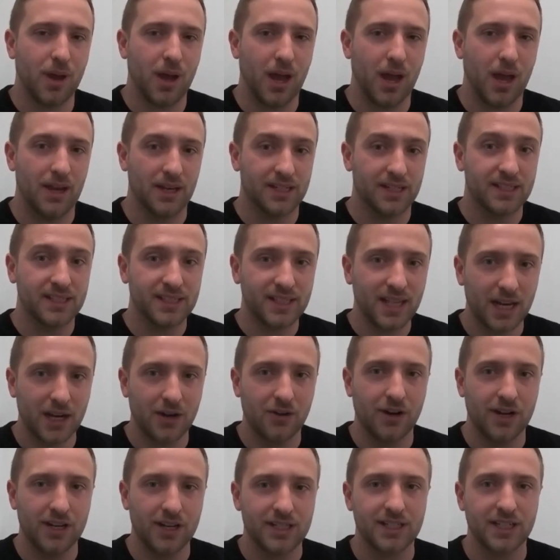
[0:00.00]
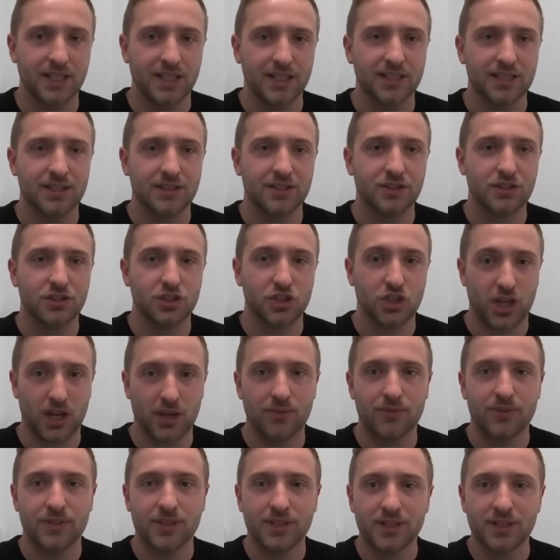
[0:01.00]
accelerated
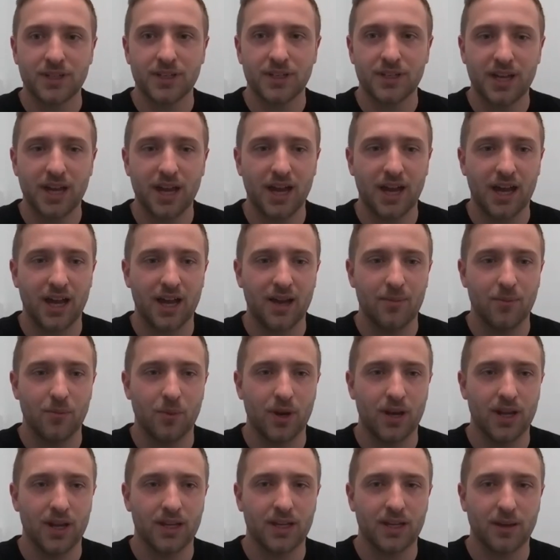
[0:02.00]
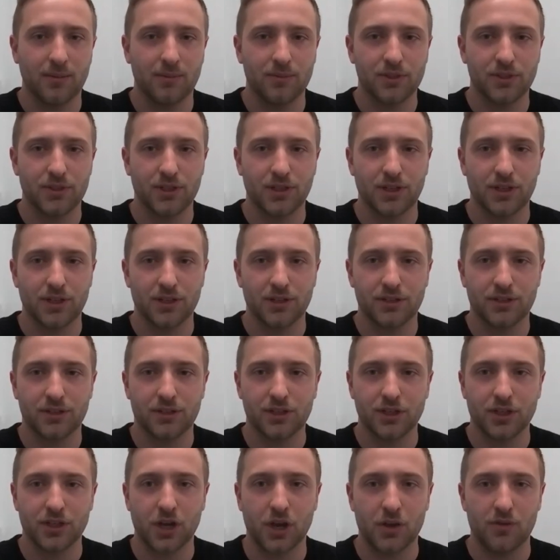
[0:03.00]
shift when it comes to
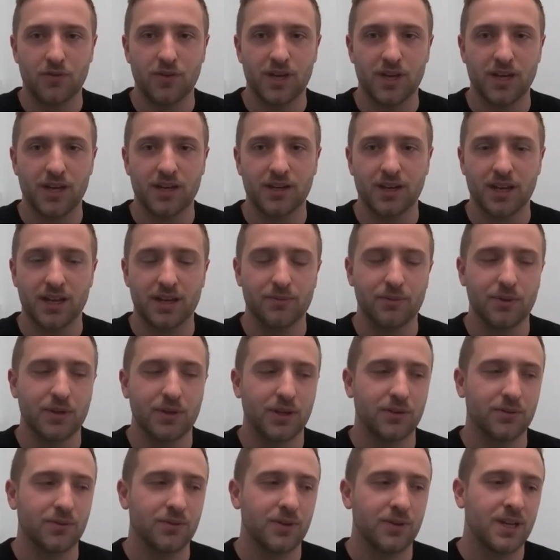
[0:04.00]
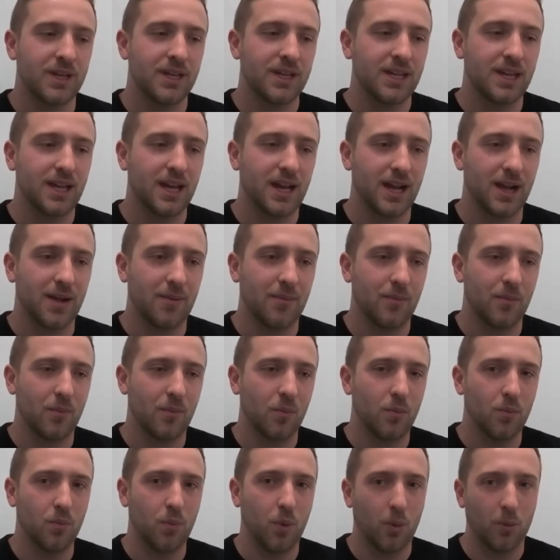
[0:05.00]
COVID, and we kind of
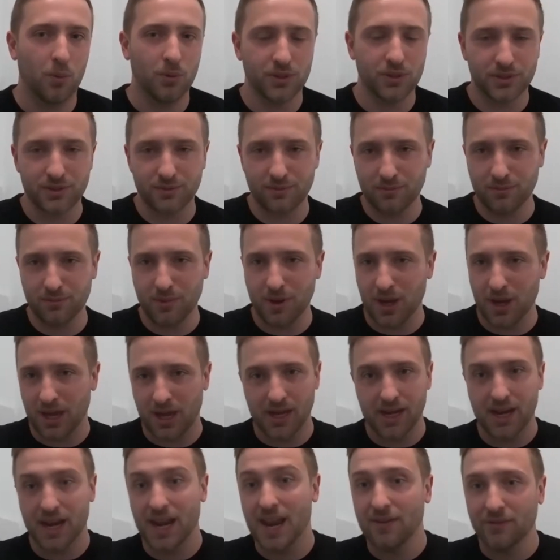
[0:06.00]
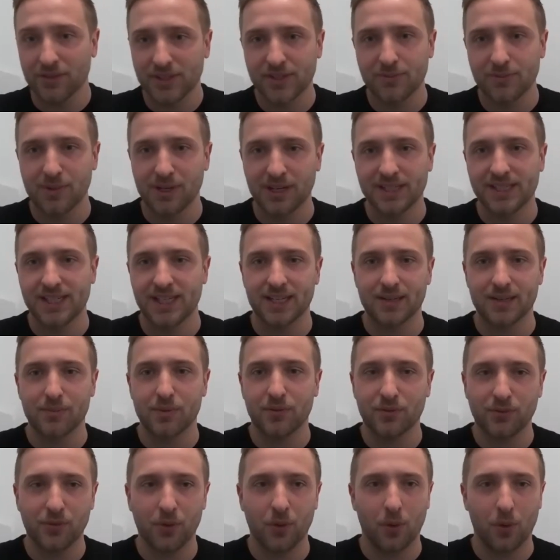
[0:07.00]
what was an inevitability
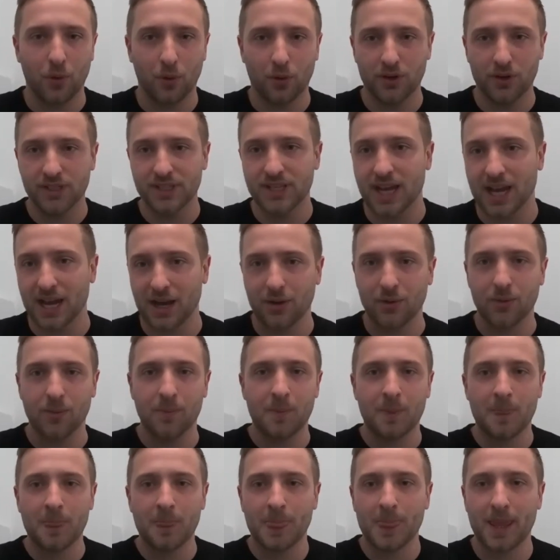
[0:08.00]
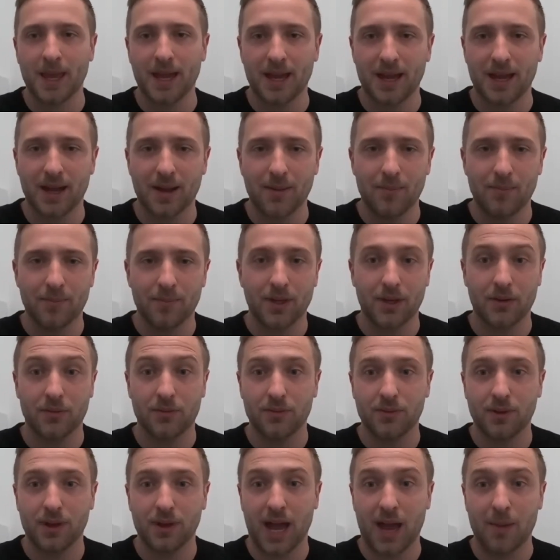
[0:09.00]
before is now kind of
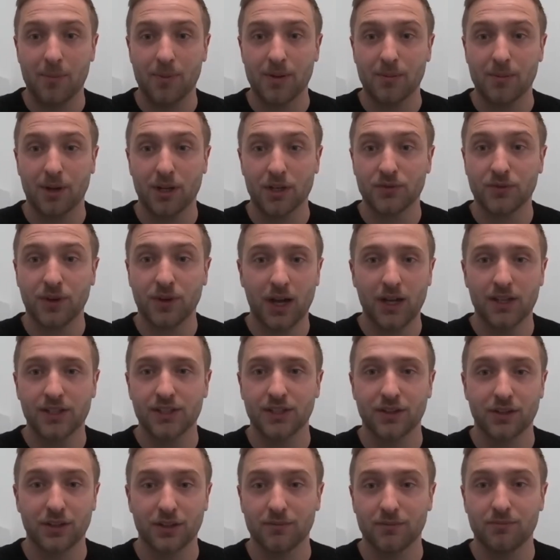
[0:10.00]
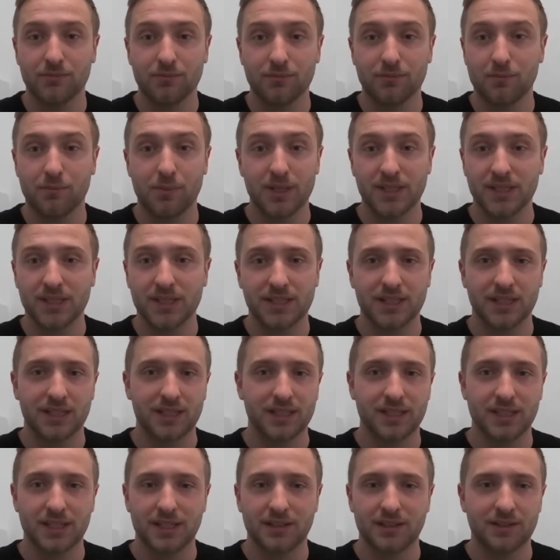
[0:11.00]
happening much faster. That
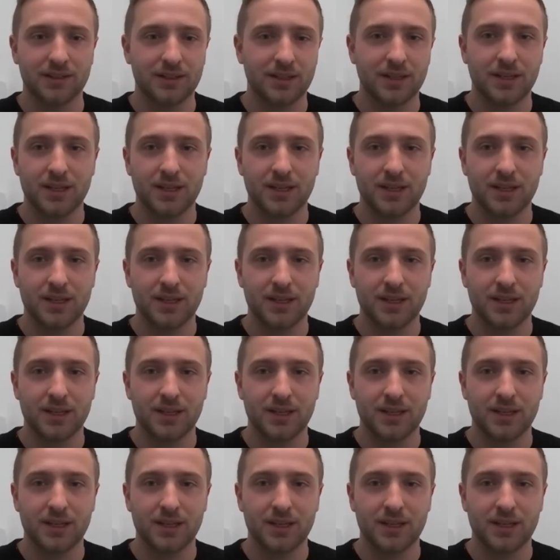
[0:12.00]
businesses in